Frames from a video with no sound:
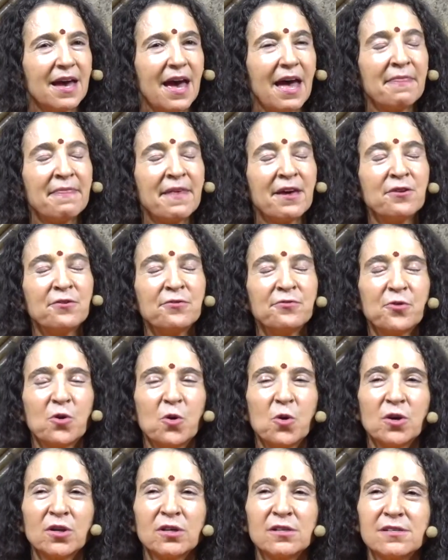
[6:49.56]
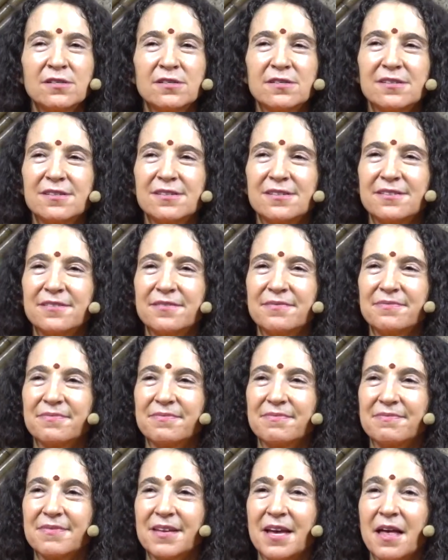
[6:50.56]
And then, of course,
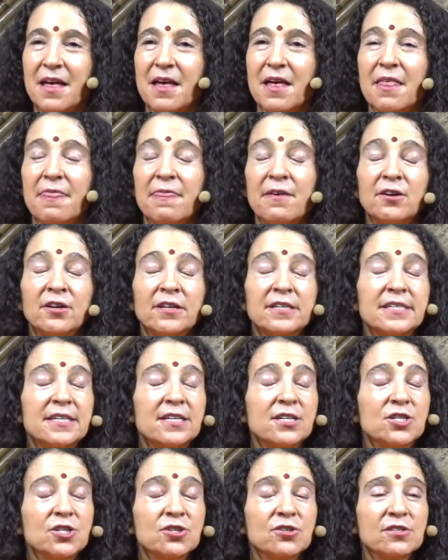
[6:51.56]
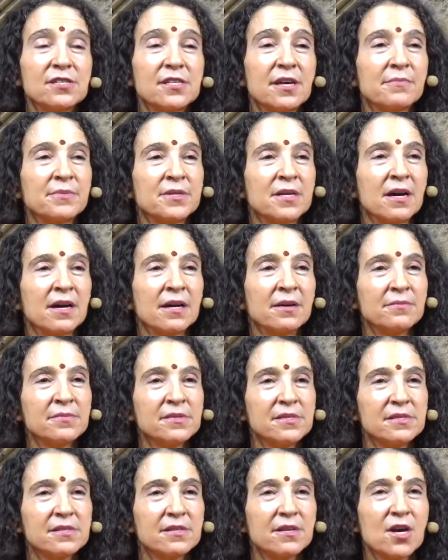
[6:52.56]
there are teachers
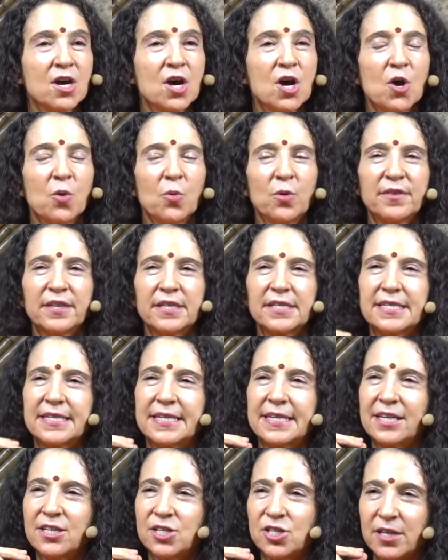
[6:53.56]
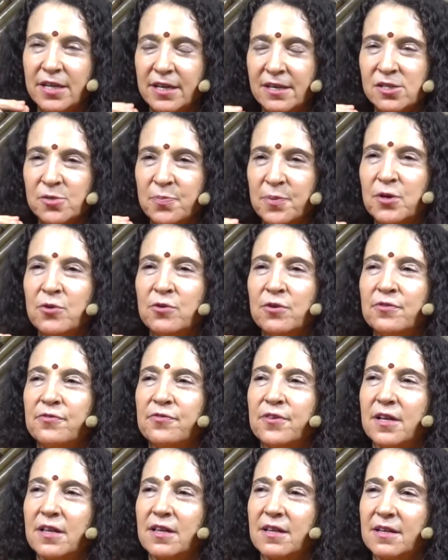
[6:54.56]
sometimes where the teaching is
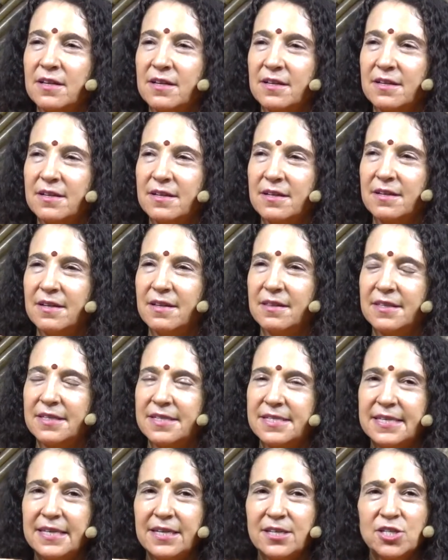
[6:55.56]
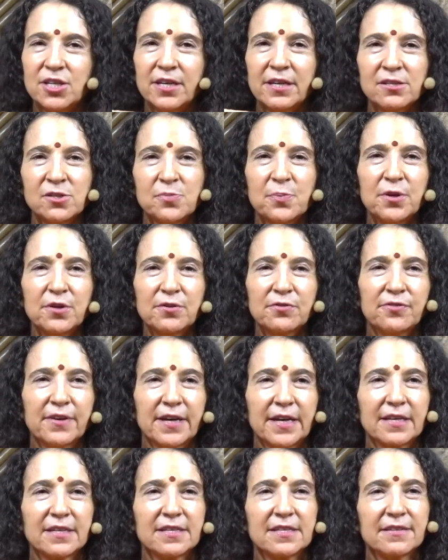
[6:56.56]
beautiful. The teaching is
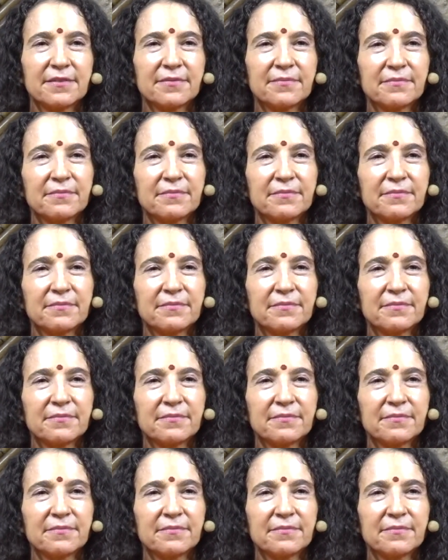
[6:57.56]
perfect.